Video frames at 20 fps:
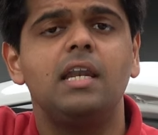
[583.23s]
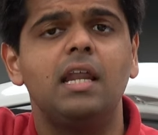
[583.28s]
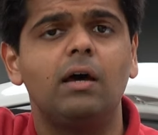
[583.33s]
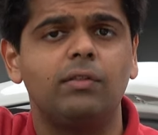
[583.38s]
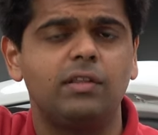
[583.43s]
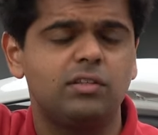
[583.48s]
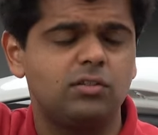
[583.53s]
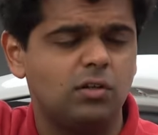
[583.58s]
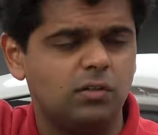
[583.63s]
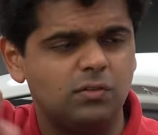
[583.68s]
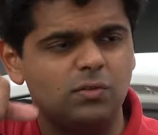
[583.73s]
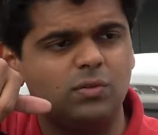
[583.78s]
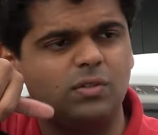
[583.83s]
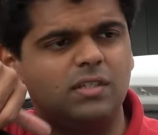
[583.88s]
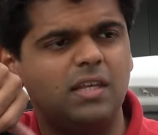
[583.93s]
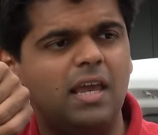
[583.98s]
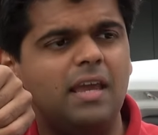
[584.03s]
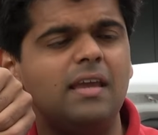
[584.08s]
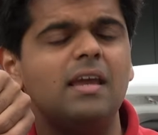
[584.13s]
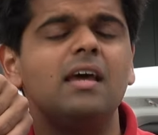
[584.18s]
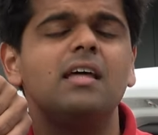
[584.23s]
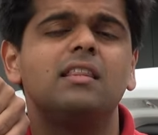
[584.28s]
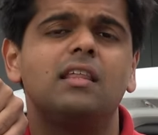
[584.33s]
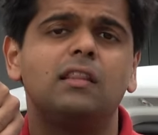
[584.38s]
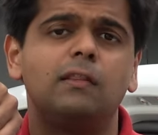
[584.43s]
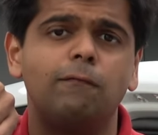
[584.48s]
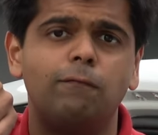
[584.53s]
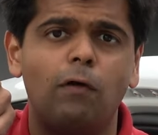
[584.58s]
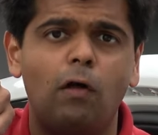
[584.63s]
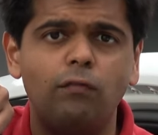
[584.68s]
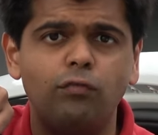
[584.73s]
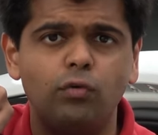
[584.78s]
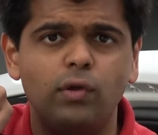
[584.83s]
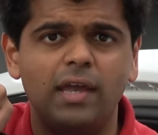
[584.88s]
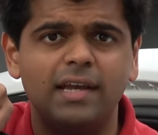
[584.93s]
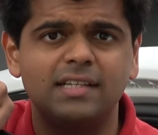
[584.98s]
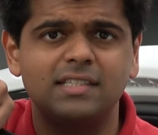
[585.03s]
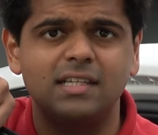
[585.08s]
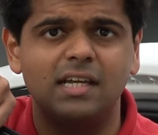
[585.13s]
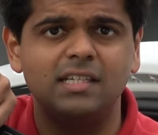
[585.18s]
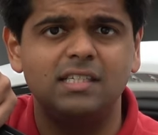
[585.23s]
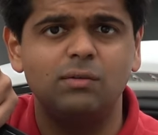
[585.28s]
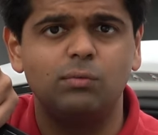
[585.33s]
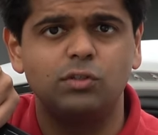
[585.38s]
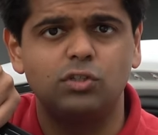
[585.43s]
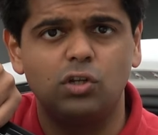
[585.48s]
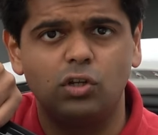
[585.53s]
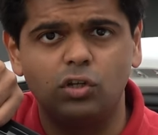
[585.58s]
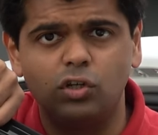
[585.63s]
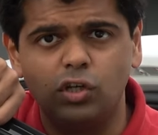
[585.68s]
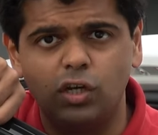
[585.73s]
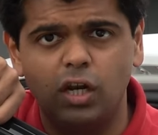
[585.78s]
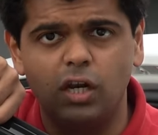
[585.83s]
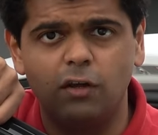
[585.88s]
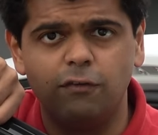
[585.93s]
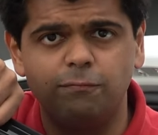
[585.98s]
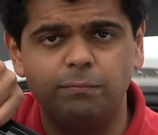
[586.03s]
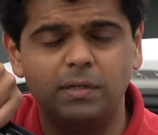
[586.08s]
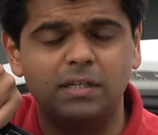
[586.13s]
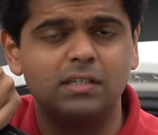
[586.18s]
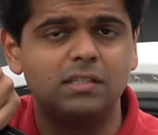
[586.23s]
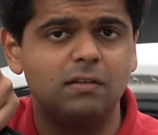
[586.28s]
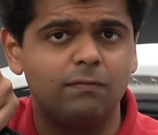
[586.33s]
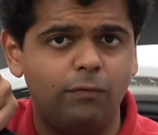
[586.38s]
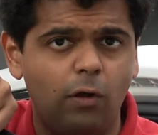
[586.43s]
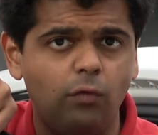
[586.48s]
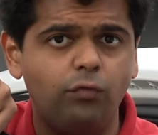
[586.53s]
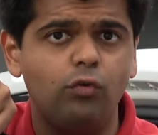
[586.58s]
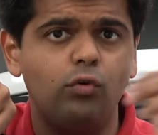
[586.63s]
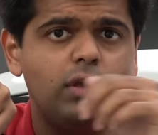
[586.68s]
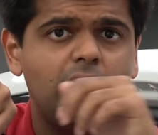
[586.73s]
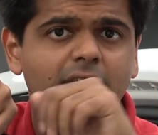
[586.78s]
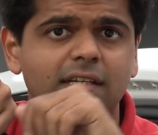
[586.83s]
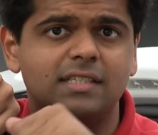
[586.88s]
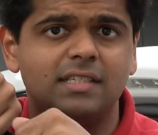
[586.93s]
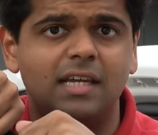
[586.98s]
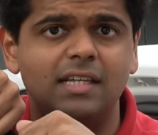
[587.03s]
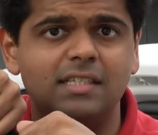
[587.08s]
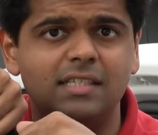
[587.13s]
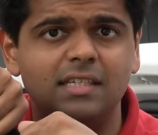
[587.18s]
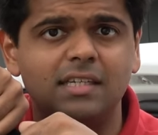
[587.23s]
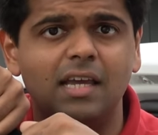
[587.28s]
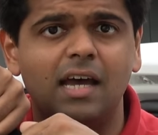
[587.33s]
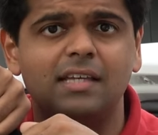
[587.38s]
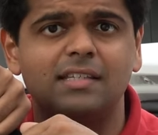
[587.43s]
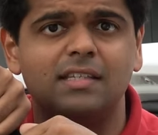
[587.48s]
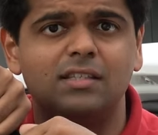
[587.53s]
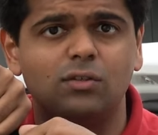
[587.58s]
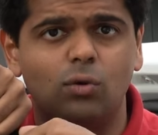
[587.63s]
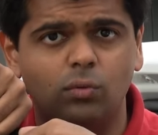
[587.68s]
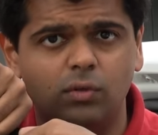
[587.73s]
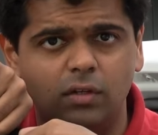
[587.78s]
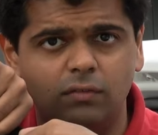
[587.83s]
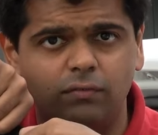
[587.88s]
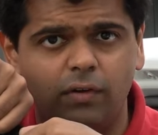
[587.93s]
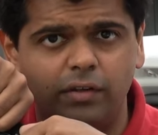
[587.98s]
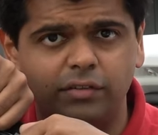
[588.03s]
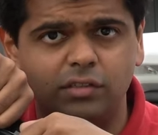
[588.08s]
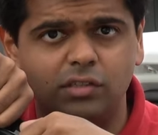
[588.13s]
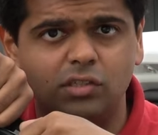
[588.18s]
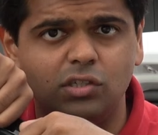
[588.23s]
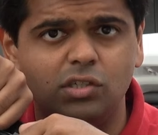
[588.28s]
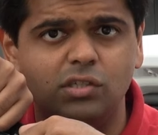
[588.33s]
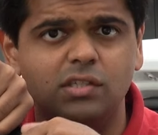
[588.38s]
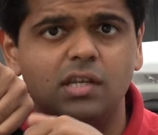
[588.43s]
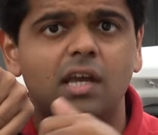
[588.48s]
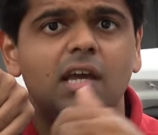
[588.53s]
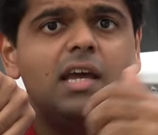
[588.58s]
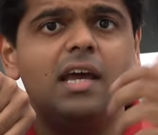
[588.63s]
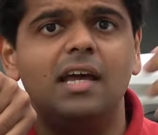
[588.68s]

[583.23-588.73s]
Now that's not to say that the Volvo EX90 was not good enough, because the Volvo EX90 has its own advantages.